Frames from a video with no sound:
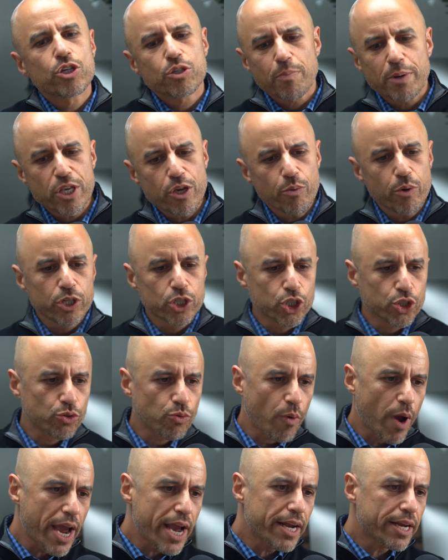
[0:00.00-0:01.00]
but you were
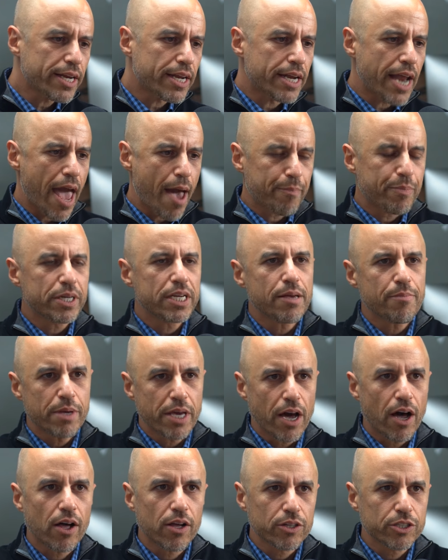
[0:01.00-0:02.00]
trained in
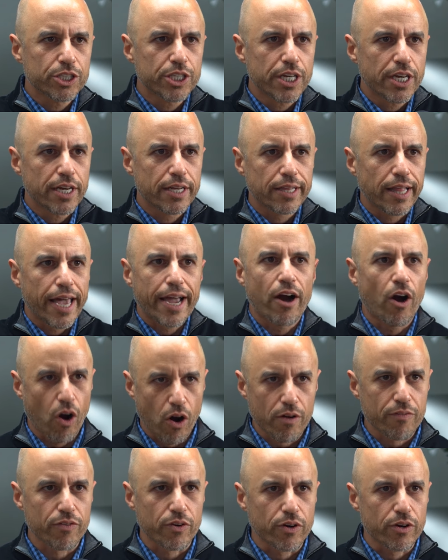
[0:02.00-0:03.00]
epidemiology at, like,
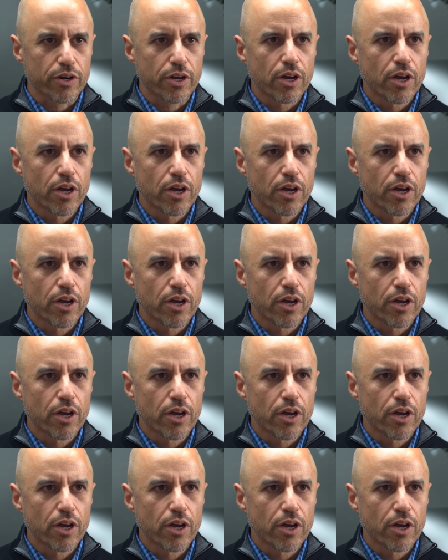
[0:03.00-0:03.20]
Harvard.